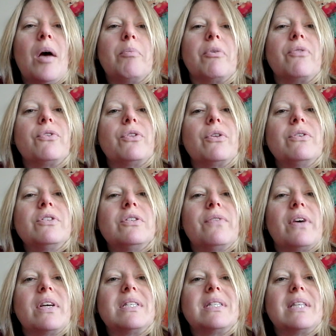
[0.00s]
But for those of
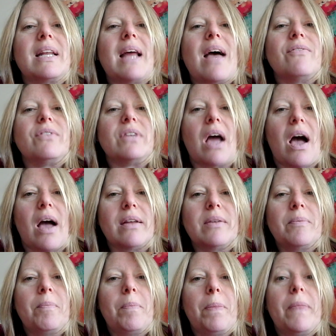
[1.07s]
us that have not,
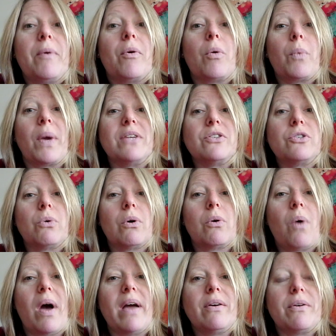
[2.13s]
there are ways to
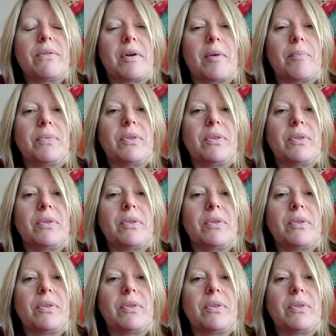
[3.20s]
acquire them.